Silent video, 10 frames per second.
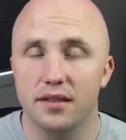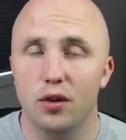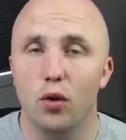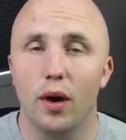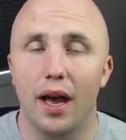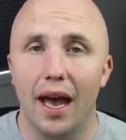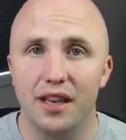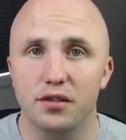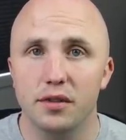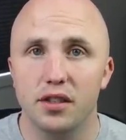So
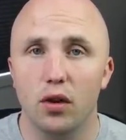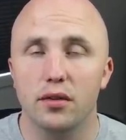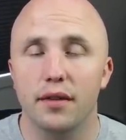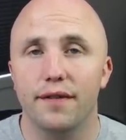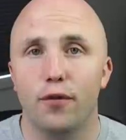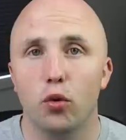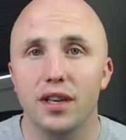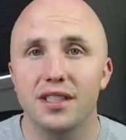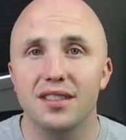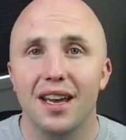as a result,
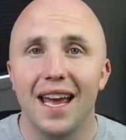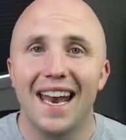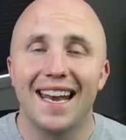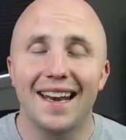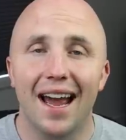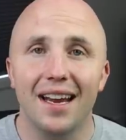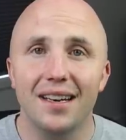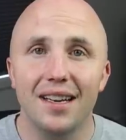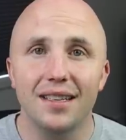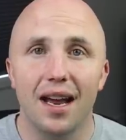Fortis,
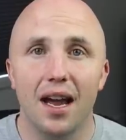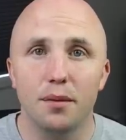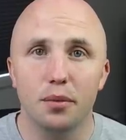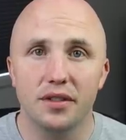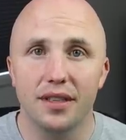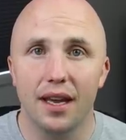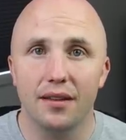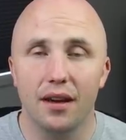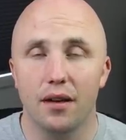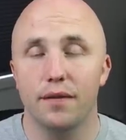
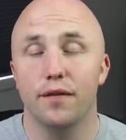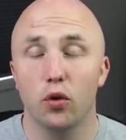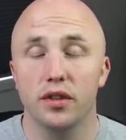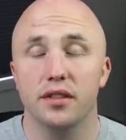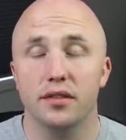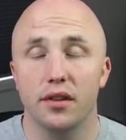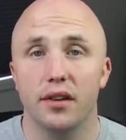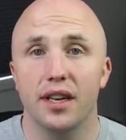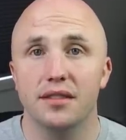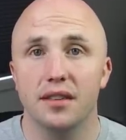99% of Fortis's
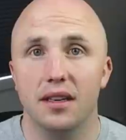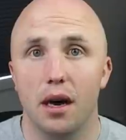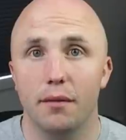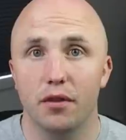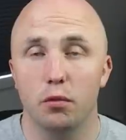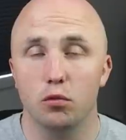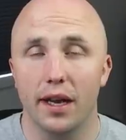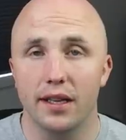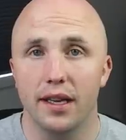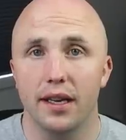earnings come from
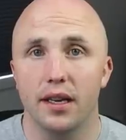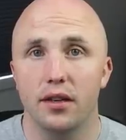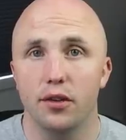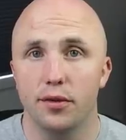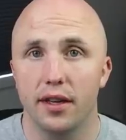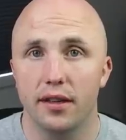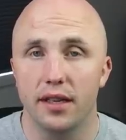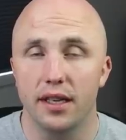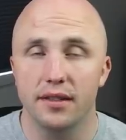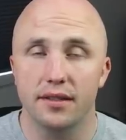regulated
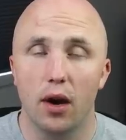utilities.